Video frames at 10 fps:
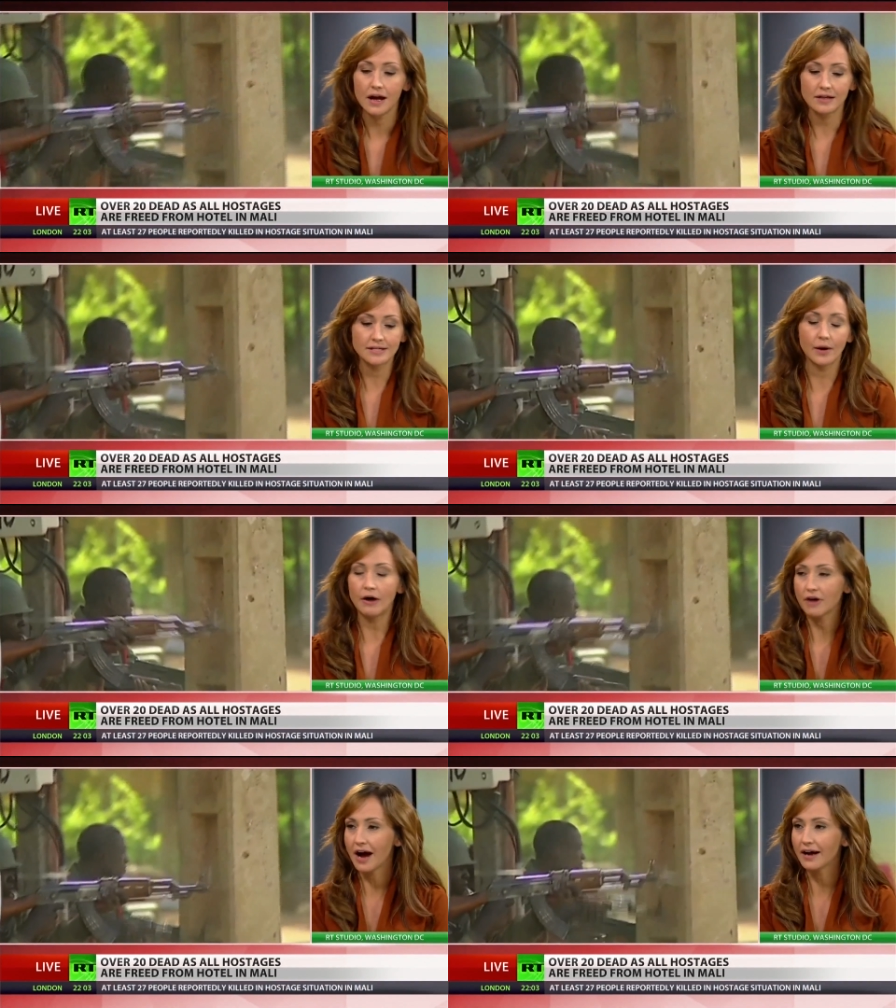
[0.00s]
And so
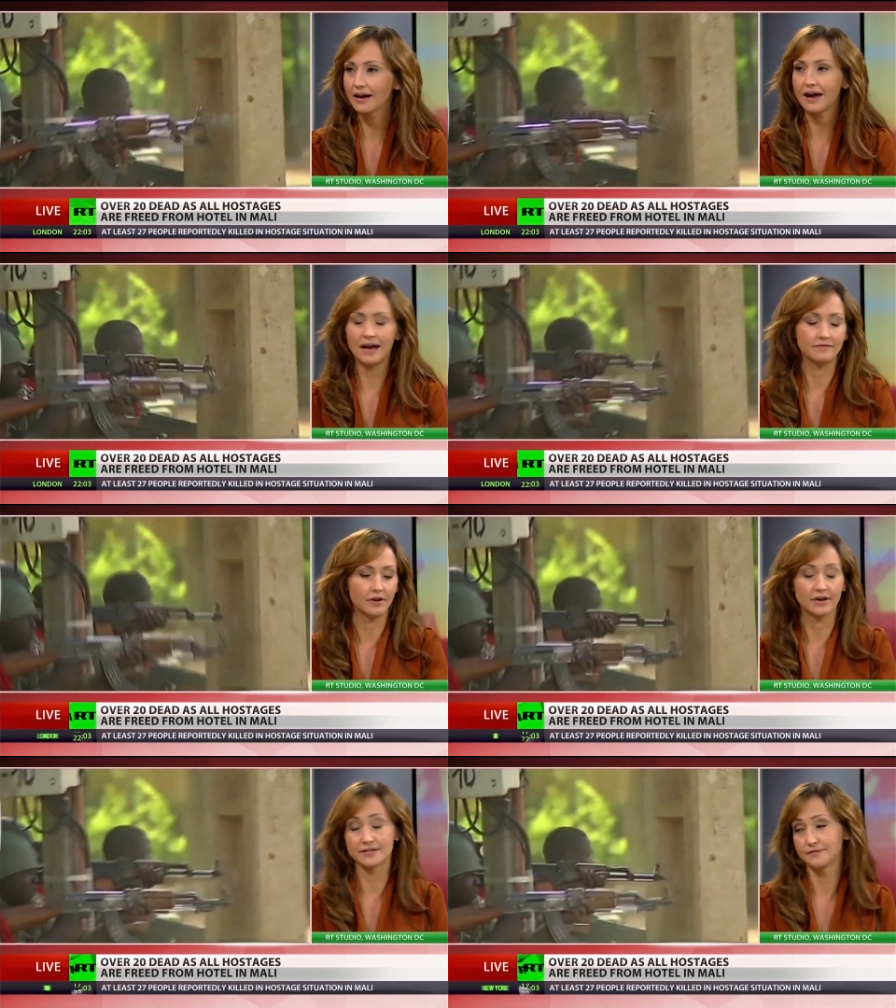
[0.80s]
Al-Qaeda and
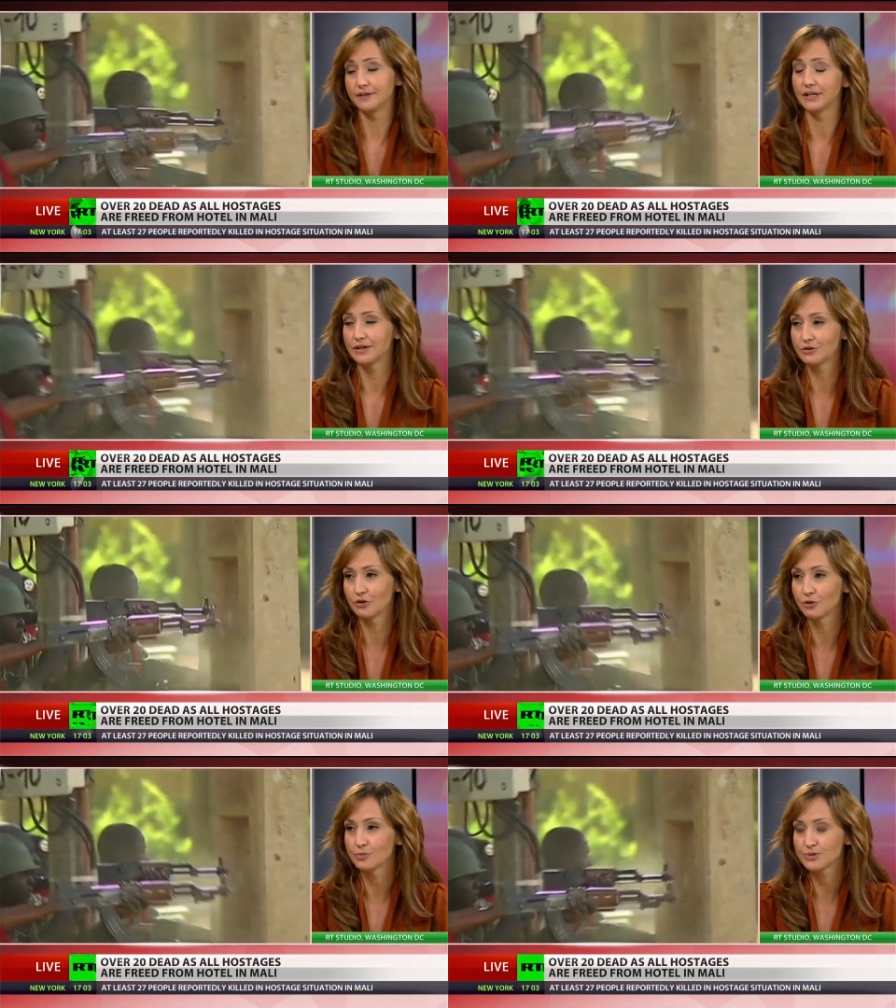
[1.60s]
various affiliate
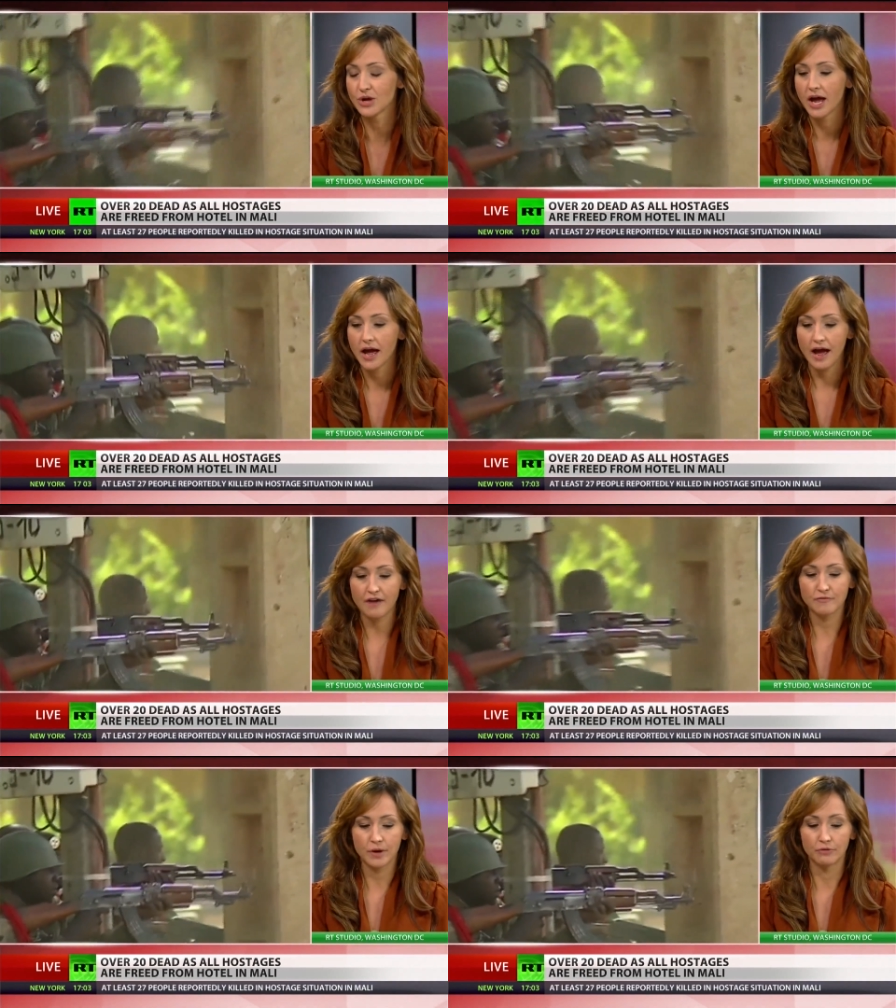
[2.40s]
groups
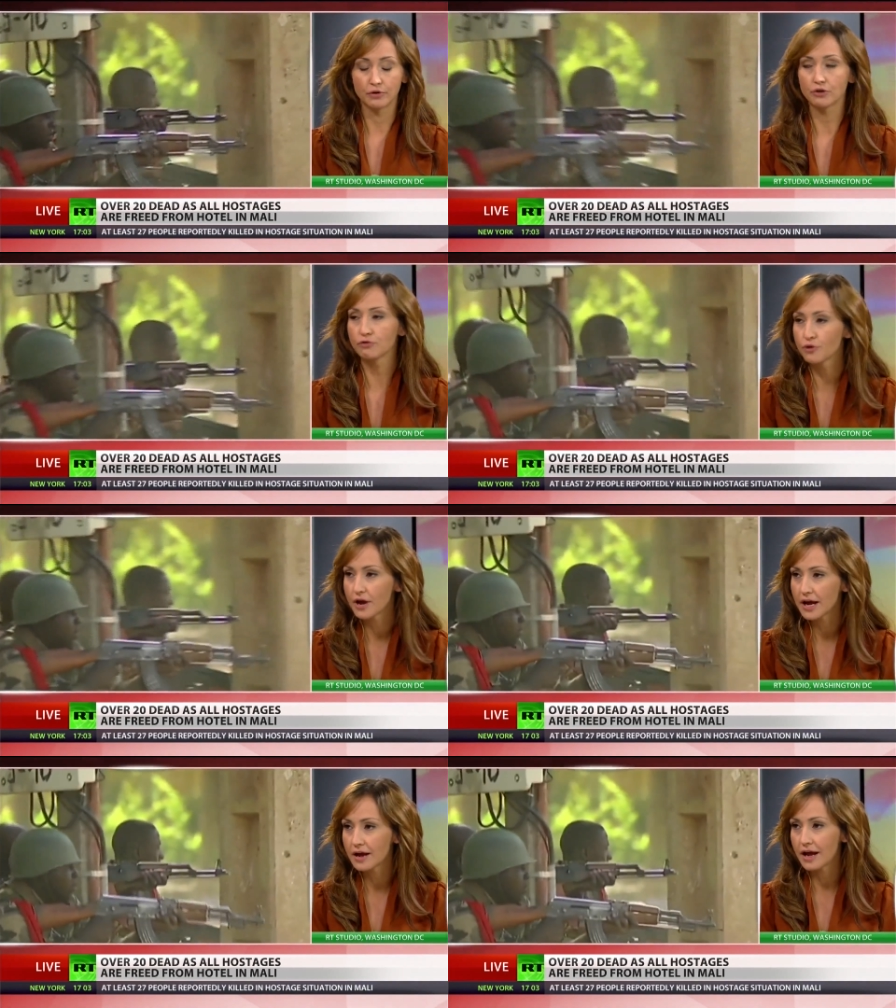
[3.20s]
have been
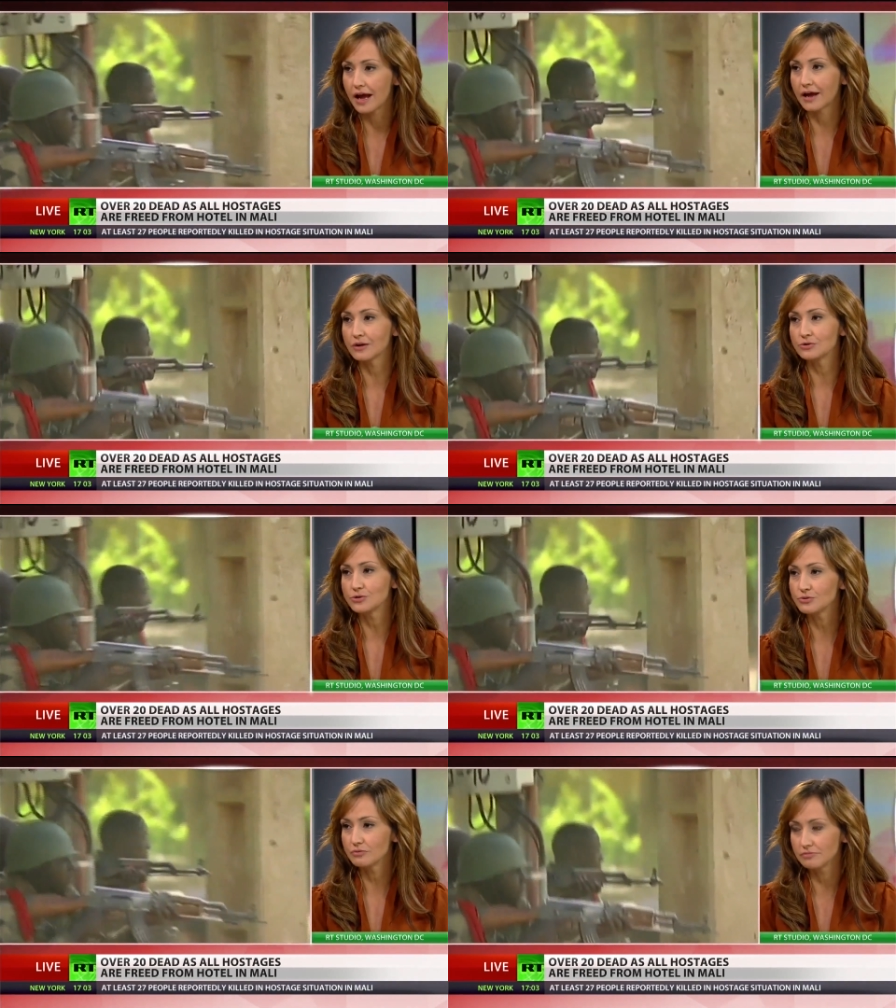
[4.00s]
recruiting
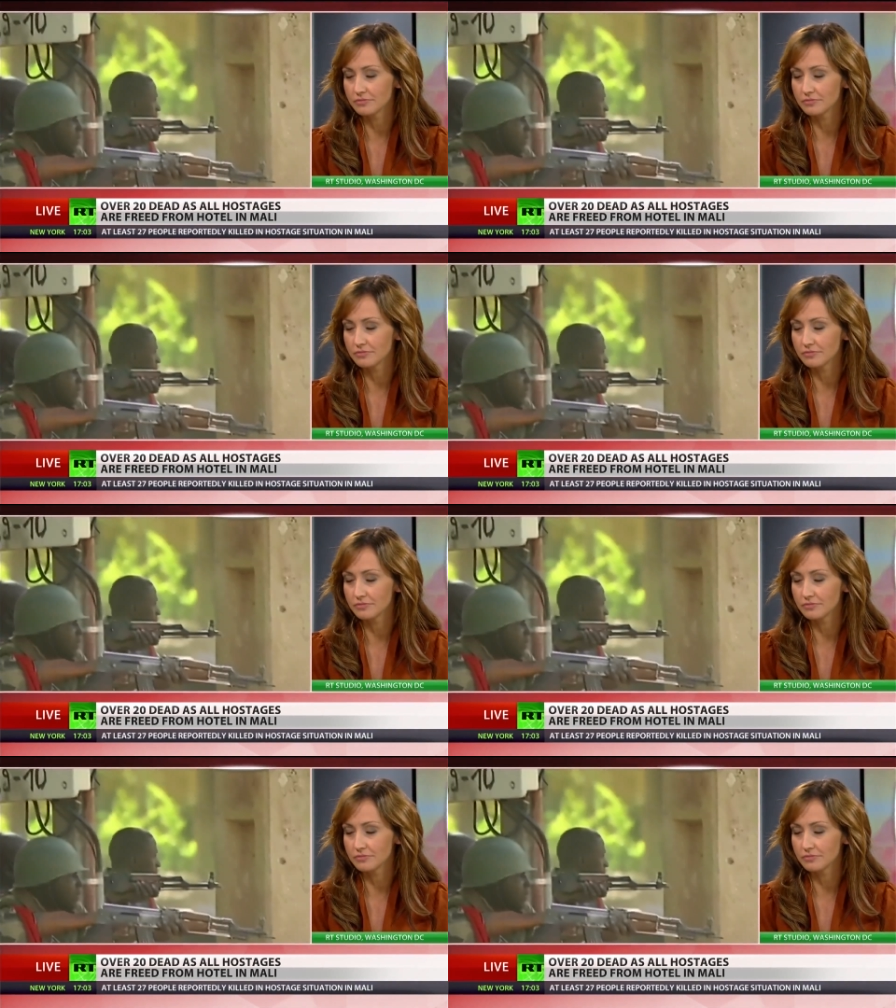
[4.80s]
and,